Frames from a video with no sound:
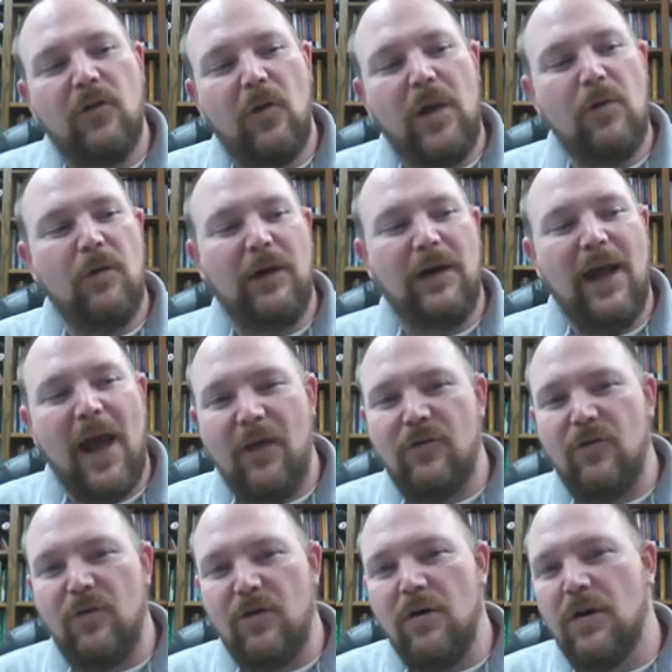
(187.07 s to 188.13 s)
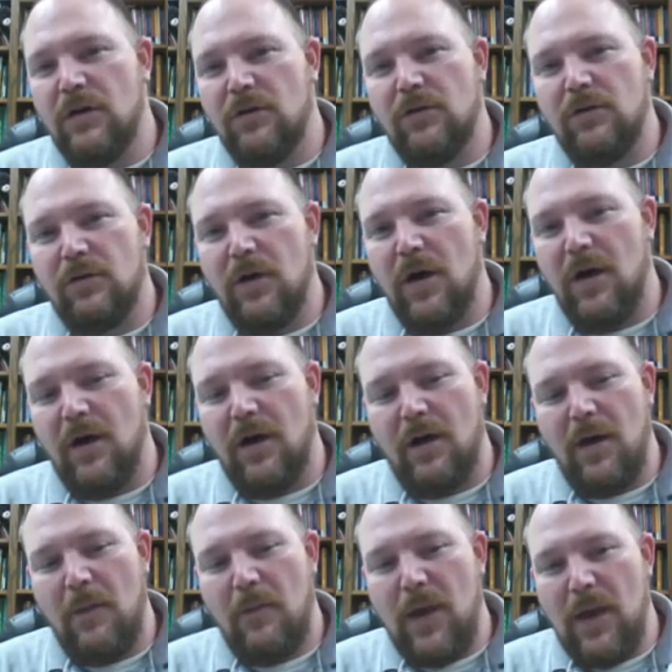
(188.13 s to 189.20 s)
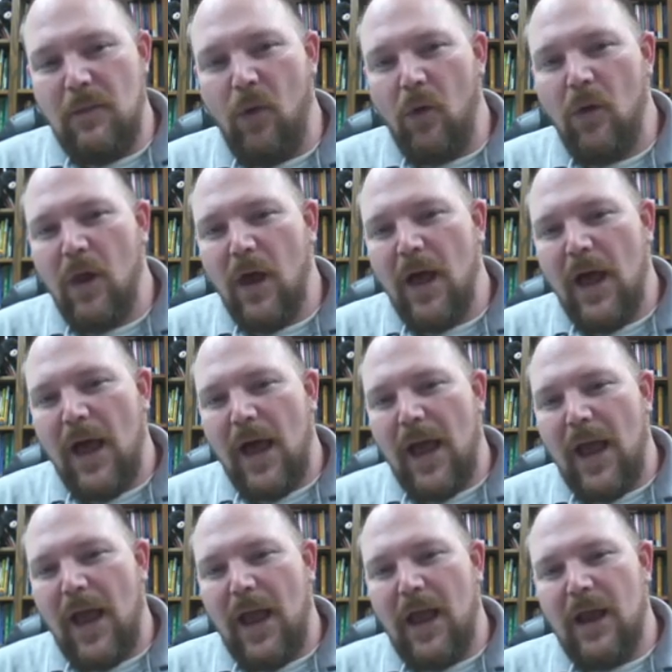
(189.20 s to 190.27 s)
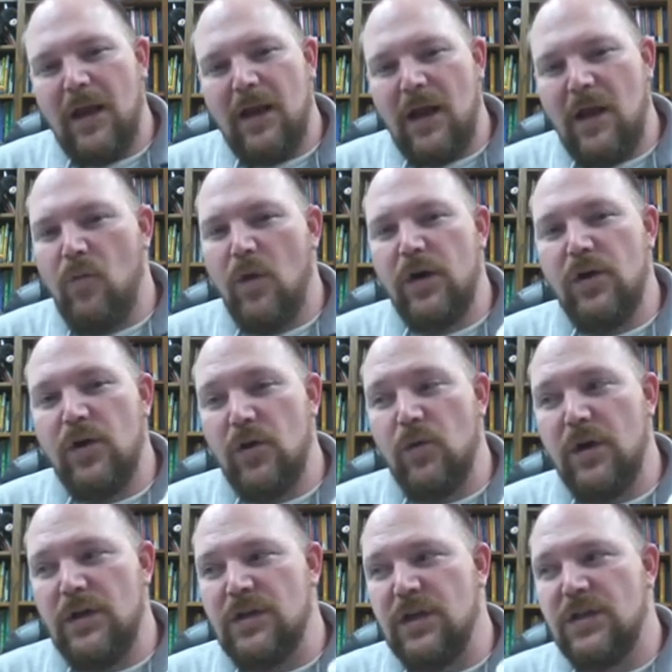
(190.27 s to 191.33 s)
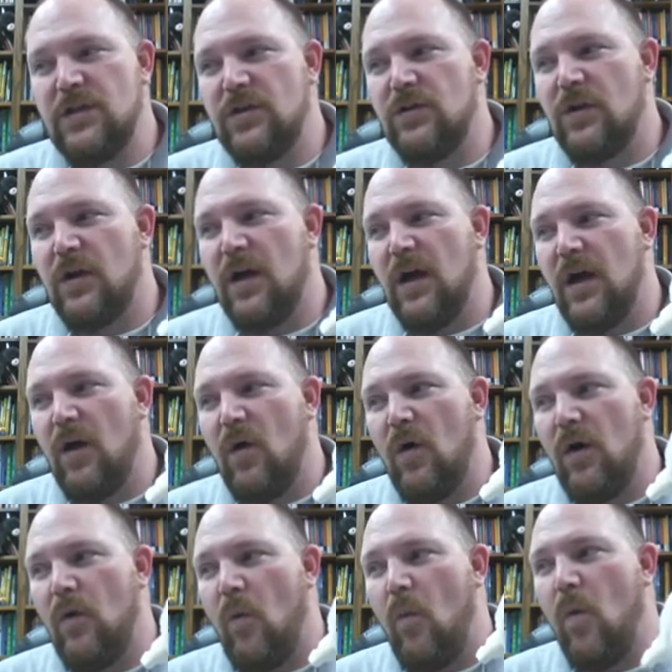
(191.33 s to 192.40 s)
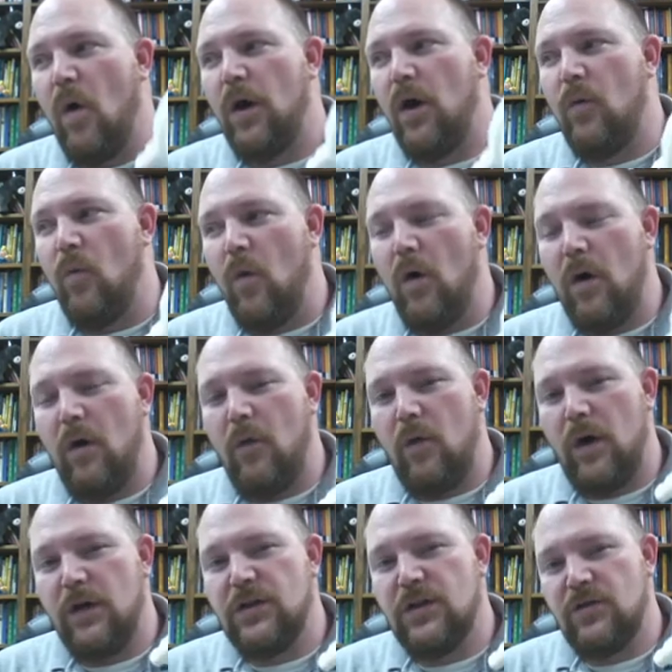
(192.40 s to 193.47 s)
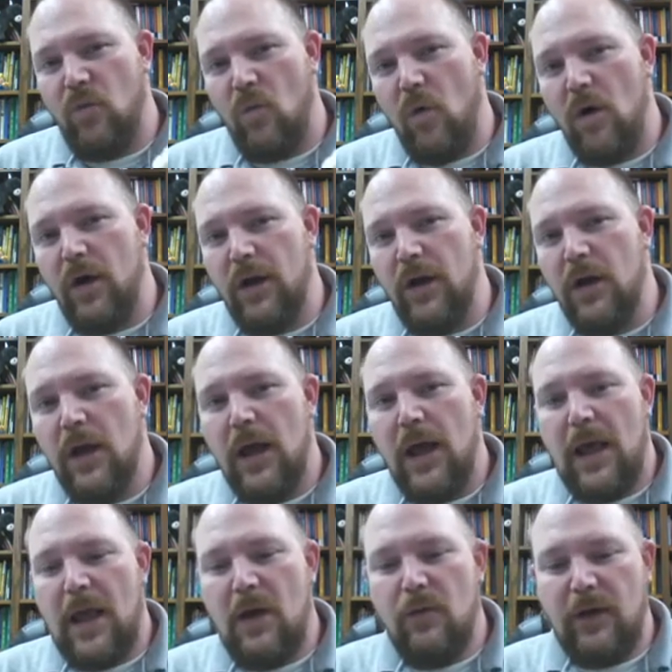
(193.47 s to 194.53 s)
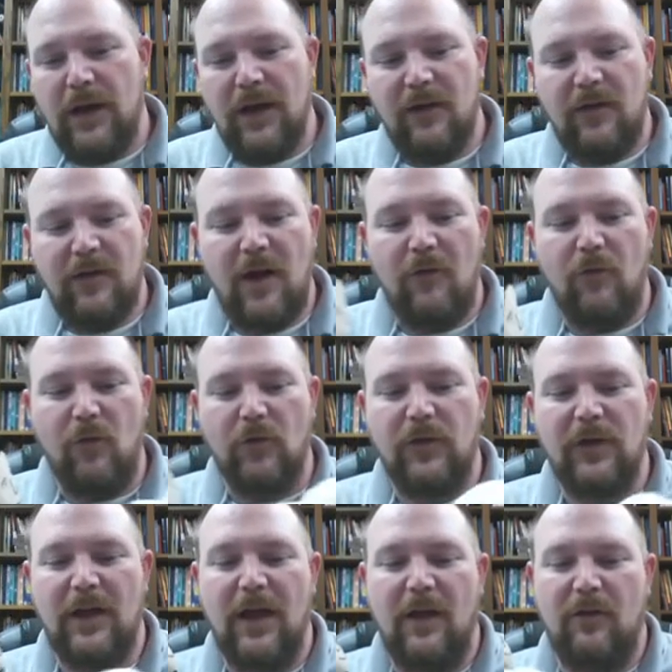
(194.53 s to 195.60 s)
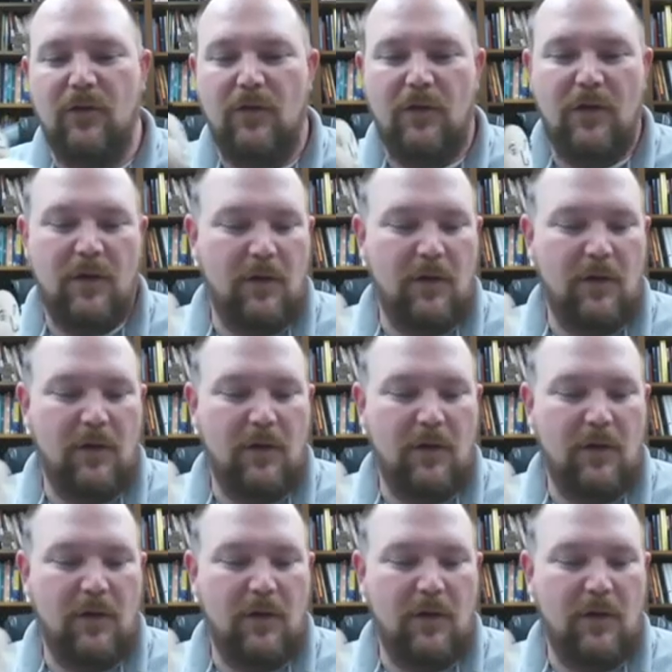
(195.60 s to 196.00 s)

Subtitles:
so he would gather people, and he wouldn't do it just one-on-one, just one. He would get several together.